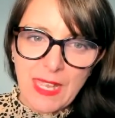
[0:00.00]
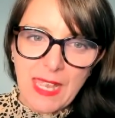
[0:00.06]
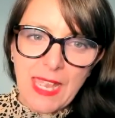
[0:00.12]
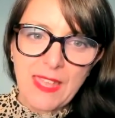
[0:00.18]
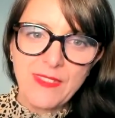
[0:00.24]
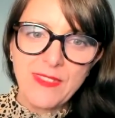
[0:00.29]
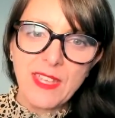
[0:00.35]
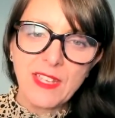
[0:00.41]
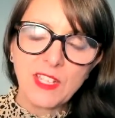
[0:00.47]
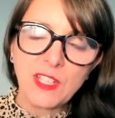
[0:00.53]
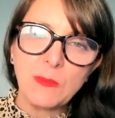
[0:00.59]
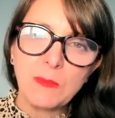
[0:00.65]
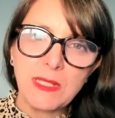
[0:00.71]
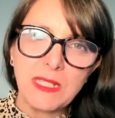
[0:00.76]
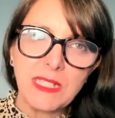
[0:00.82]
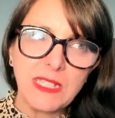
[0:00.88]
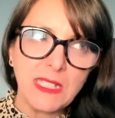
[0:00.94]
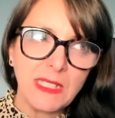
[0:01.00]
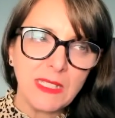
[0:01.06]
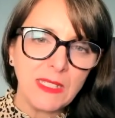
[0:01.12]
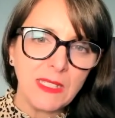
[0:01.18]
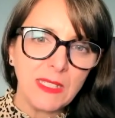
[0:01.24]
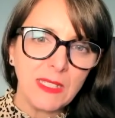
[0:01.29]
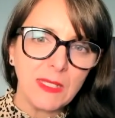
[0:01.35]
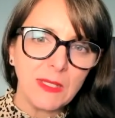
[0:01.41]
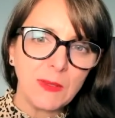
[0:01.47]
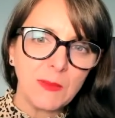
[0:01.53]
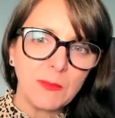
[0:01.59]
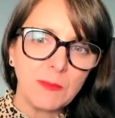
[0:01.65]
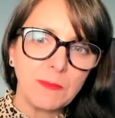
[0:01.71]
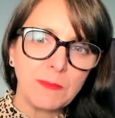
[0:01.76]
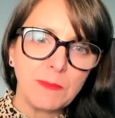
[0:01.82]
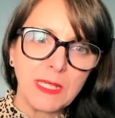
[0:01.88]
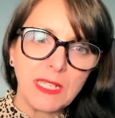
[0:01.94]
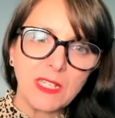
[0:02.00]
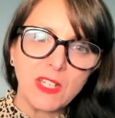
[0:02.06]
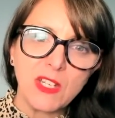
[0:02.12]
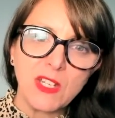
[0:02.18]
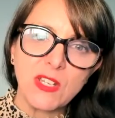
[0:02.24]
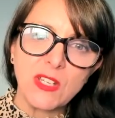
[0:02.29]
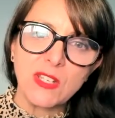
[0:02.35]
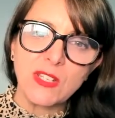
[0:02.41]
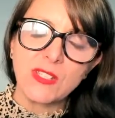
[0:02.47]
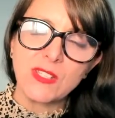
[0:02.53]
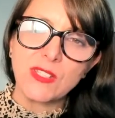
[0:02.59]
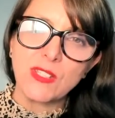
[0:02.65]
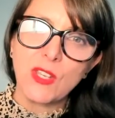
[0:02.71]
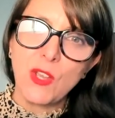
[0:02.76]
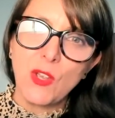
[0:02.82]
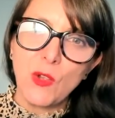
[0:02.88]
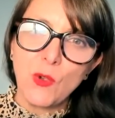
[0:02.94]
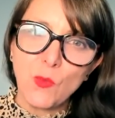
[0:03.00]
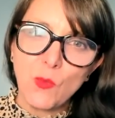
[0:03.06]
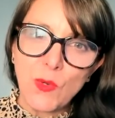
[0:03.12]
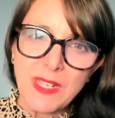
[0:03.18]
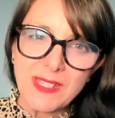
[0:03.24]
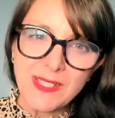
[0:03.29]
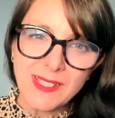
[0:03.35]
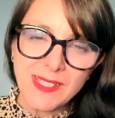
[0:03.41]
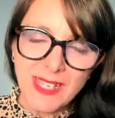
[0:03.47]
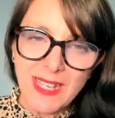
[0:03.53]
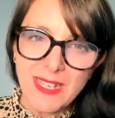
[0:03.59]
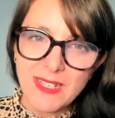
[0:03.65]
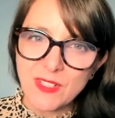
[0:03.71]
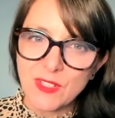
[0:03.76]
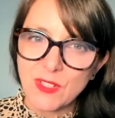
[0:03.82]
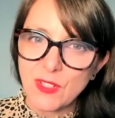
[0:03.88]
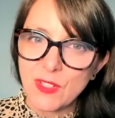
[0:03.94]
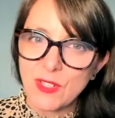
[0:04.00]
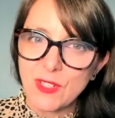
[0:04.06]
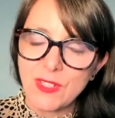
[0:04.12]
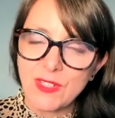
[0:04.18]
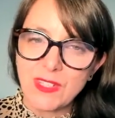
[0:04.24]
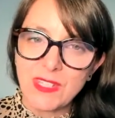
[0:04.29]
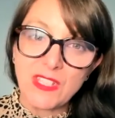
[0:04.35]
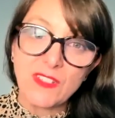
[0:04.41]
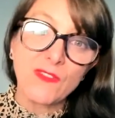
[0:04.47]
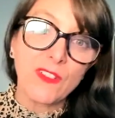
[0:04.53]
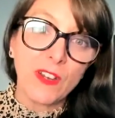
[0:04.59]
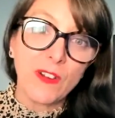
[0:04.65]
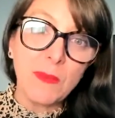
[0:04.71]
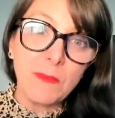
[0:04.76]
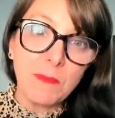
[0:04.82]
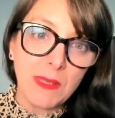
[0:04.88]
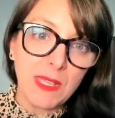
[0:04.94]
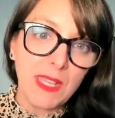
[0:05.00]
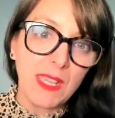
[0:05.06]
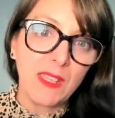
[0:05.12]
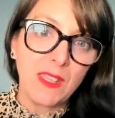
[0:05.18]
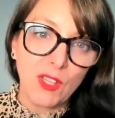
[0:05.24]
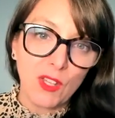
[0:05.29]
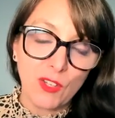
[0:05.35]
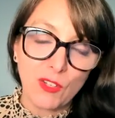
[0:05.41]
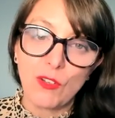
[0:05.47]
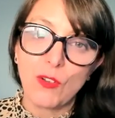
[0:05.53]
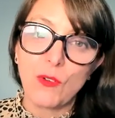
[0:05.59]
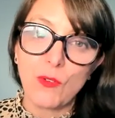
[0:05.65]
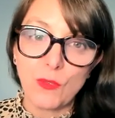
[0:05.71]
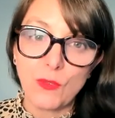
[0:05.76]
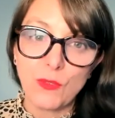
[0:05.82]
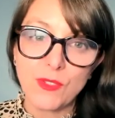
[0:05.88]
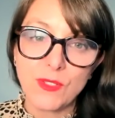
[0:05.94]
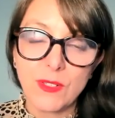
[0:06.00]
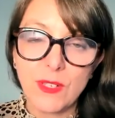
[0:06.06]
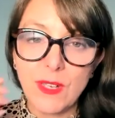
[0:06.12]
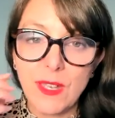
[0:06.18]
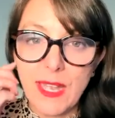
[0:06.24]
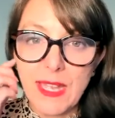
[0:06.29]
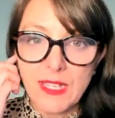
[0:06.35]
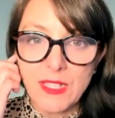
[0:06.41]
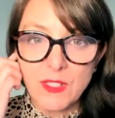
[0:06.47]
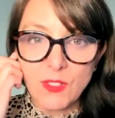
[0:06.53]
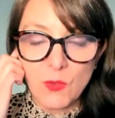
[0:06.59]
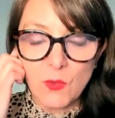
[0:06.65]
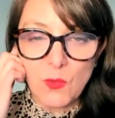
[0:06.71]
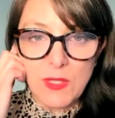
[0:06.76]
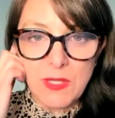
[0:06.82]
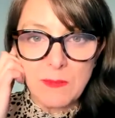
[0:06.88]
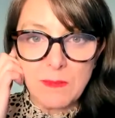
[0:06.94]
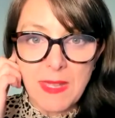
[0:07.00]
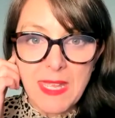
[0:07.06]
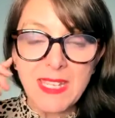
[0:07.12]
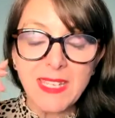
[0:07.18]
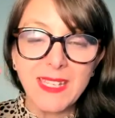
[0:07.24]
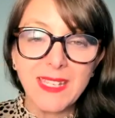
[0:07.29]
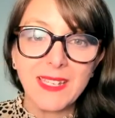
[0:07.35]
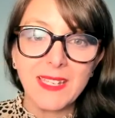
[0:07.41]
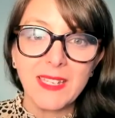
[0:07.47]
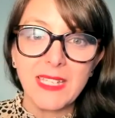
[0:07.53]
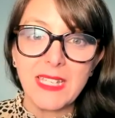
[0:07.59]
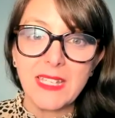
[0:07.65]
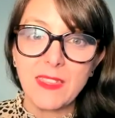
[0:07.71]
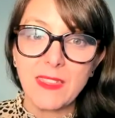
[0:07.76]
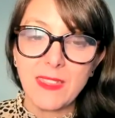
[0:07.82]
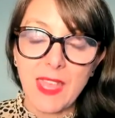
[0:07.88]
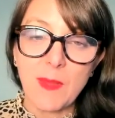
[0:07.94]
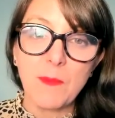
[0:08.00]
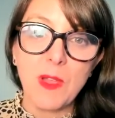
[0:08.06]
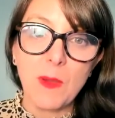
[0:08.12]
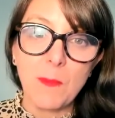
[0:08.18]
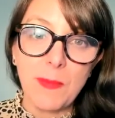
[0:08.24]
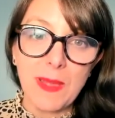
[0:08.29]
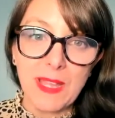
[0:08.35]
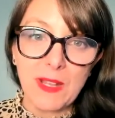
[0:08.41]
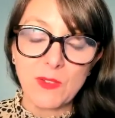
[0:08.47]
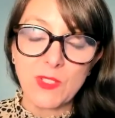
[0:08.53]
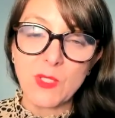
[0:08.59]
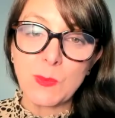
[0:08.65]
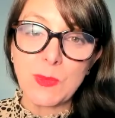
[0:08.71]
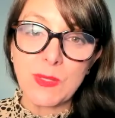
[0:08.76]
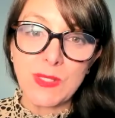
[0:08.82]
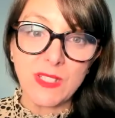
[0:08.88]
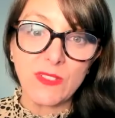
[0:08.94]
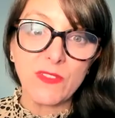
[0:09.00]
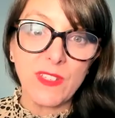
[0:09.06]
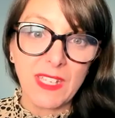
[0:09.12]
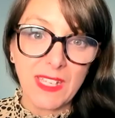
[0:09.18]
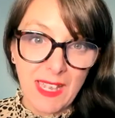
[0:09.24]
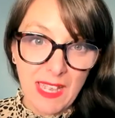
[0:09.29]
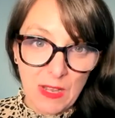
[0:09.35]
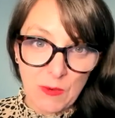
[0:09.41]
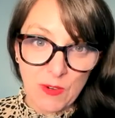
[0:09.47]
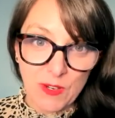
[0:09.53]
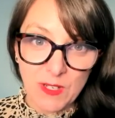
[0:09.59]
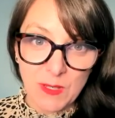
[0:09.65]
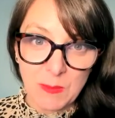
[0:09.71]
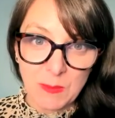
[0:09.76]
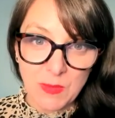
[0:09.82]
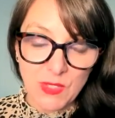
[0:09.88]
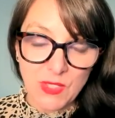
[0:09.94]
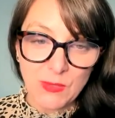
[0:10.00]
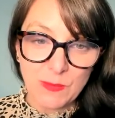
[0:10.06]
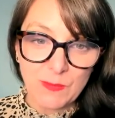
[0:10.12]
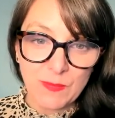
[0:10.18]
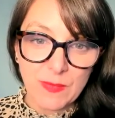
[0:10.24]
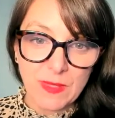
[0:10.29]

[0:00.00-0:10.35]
And that can be because we set these very big goals and we make them about specific outcomes.